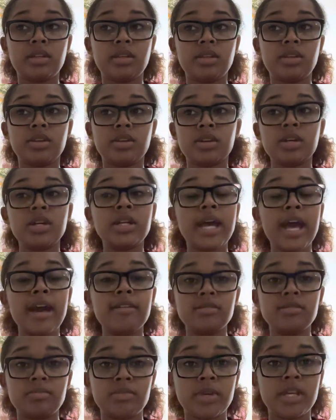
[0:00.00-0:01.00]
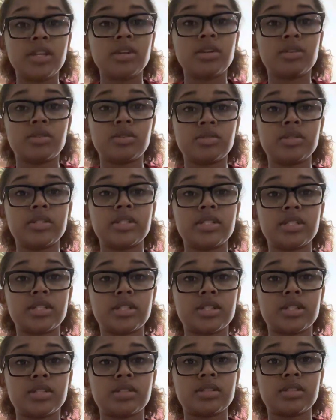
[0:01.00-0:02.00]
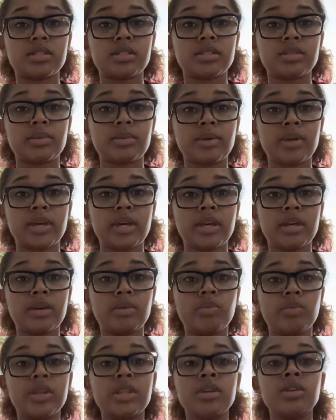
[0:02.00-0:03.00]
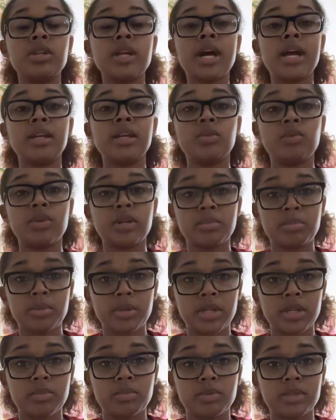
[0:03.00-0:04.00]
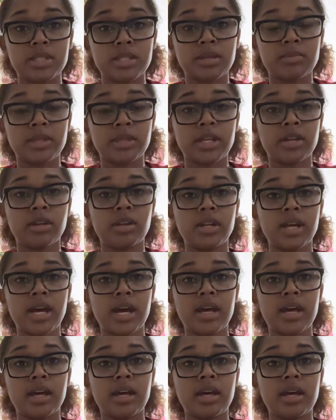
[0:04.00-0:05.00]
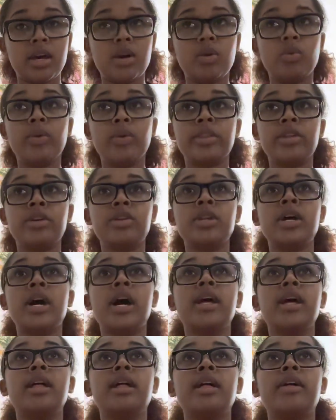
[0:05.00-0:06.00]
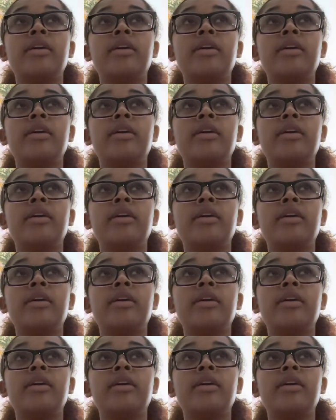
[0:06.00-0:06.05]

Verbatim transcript: you're going to have to make your own decisions, whether or not you want to put up with something or not, whether or not